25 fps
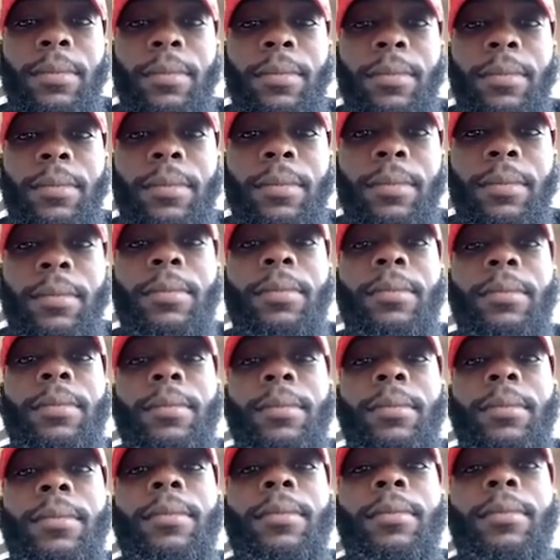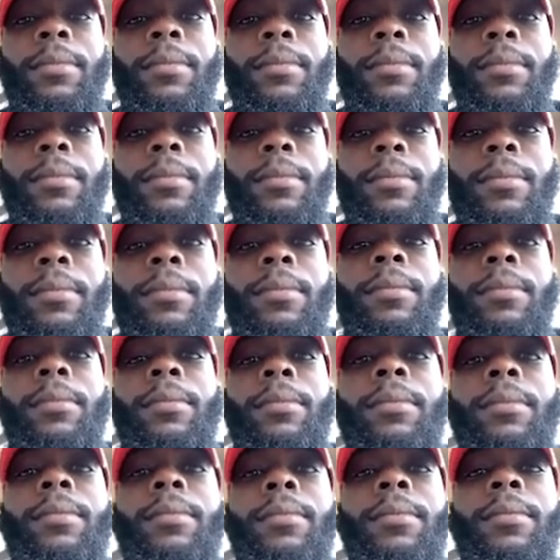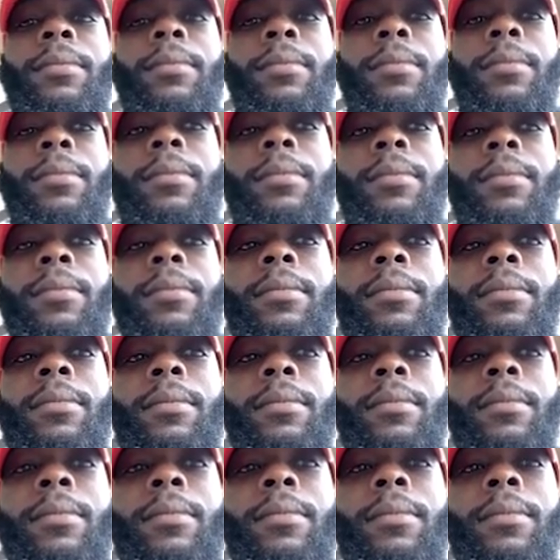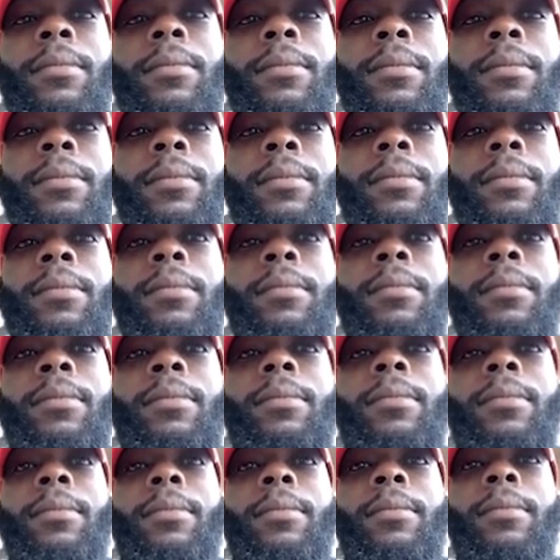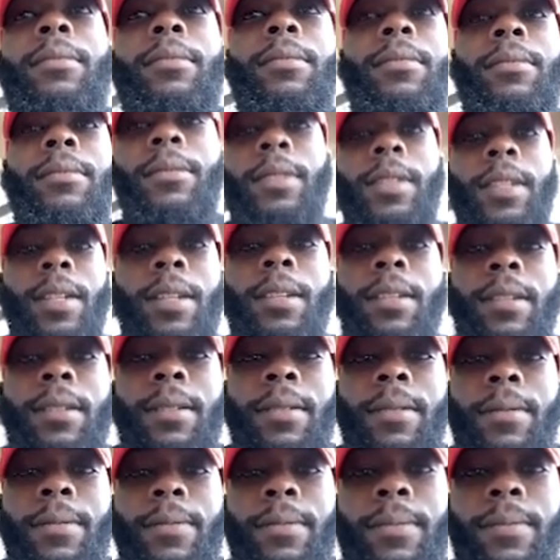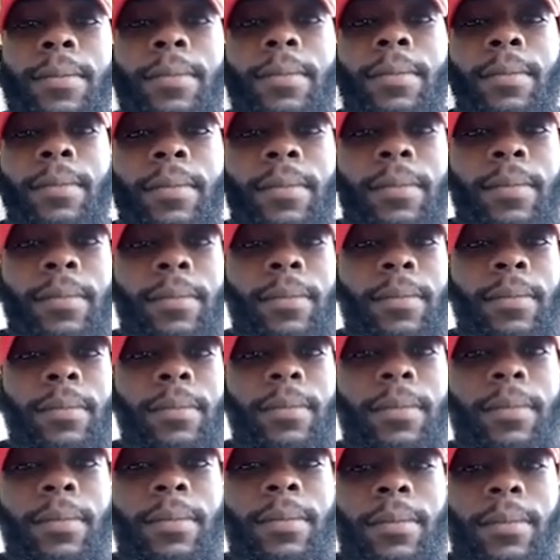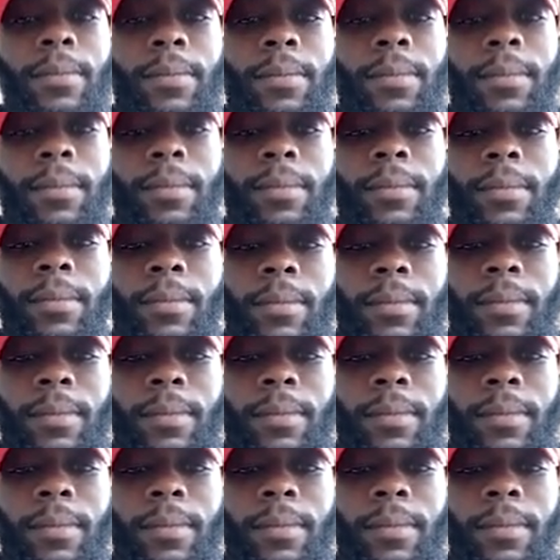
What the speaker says: [no speech]